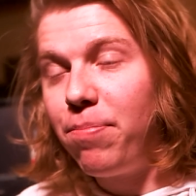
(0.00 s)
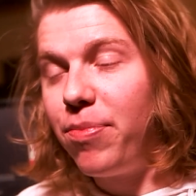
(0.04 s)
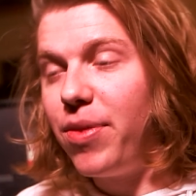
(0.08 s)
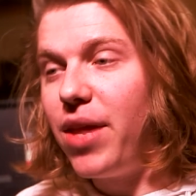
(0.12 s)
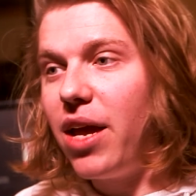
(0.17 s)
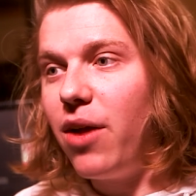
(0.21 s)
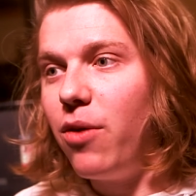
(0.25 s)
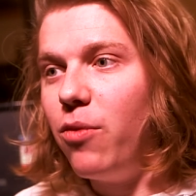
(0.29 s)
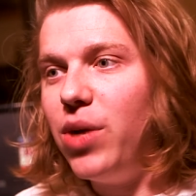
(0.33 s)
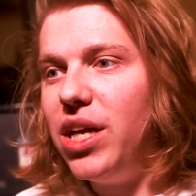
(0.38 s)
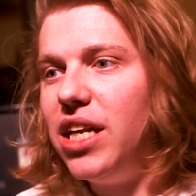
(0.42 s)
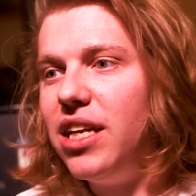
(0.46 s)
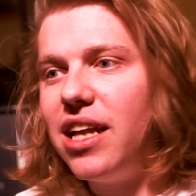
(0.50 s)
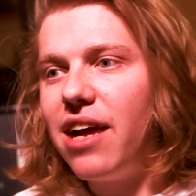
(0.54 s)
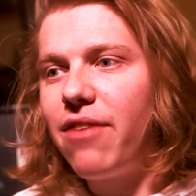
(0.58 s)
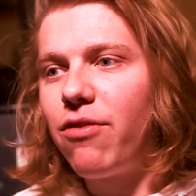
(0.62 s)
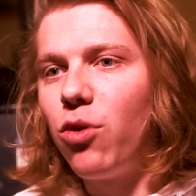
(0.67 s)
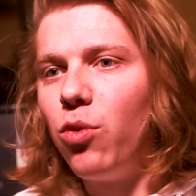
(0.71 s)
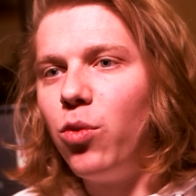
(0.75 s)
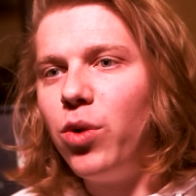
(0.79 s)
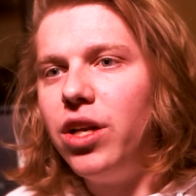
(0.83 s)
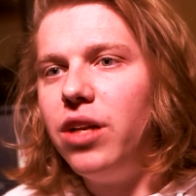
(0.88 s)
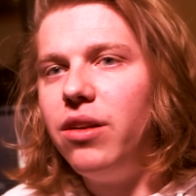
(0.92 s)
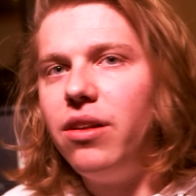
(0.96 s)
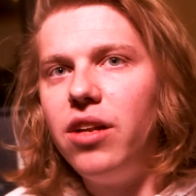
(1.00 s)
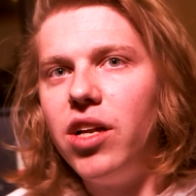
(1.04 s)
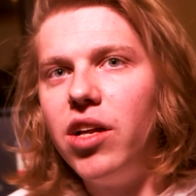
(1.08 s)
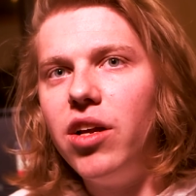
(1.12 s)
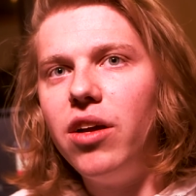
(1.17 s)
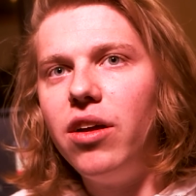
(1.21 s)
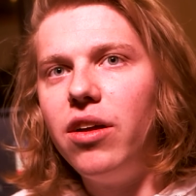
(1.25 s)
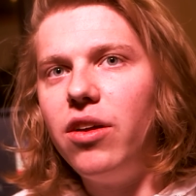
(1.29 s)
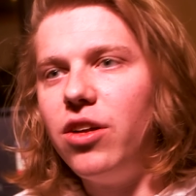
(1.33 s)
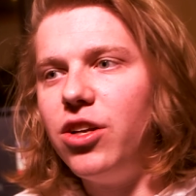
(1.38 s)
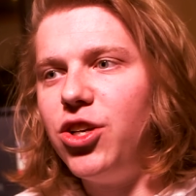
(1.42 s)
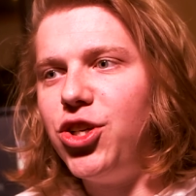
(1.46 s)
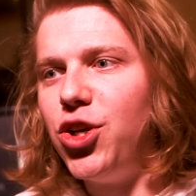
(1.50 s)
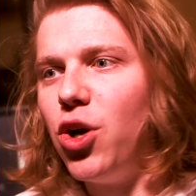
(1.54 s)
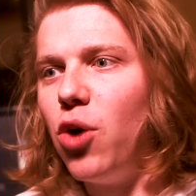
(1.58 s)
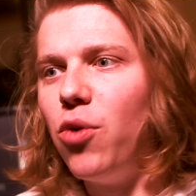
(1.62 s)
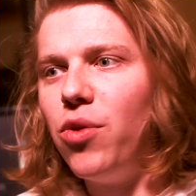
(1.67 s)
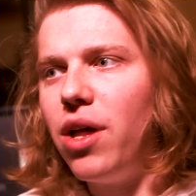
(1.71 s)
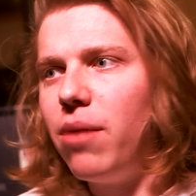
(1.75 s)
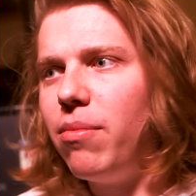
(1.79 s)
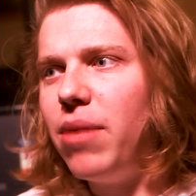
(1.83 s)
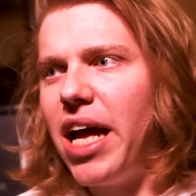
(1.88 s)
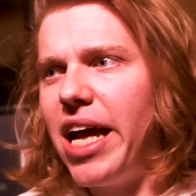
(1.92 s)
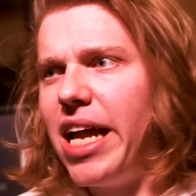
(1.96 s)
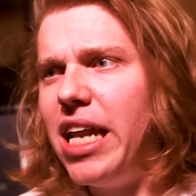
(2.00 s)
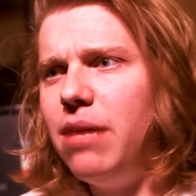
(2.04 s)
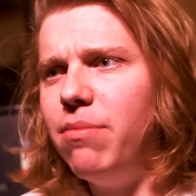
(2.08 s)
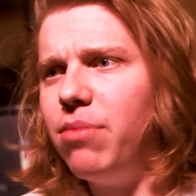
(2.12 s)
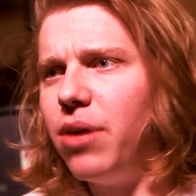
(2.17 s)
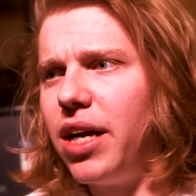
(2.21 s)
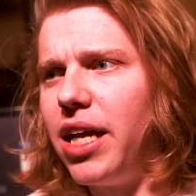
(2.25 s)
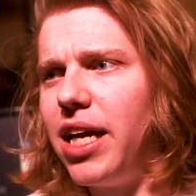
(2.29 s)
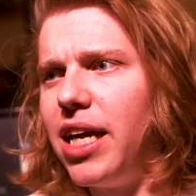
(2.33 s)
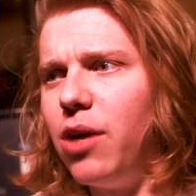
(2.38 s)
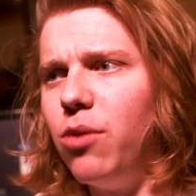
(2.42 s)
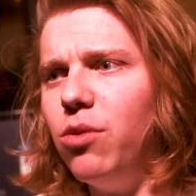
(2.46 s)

and we never would show them to anybody.